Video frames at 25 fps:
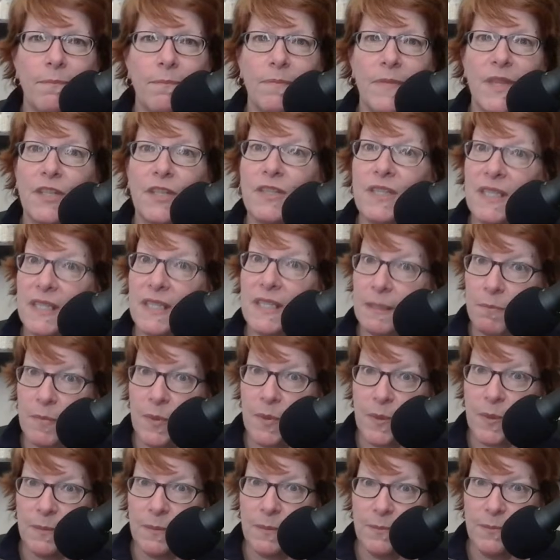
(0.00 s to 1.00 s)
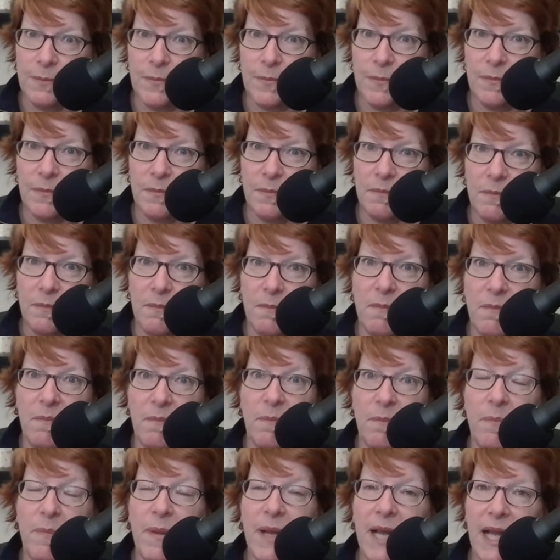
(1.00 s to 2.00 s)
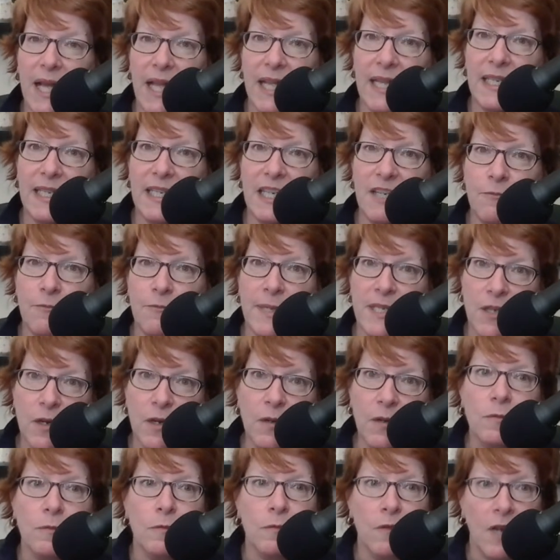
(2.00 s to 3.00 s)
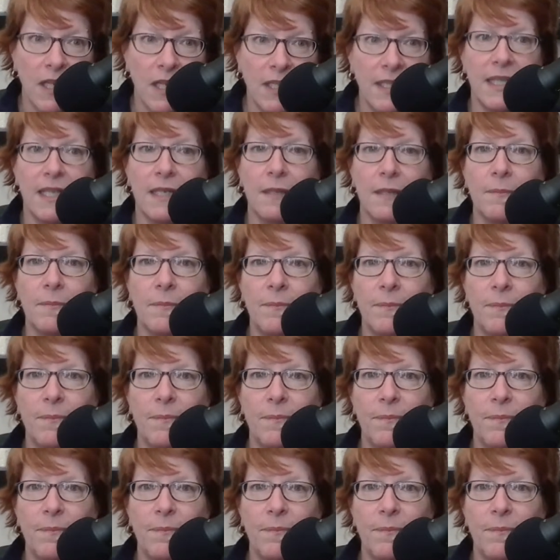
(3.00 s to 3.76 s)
They're simple. But if we don't run them,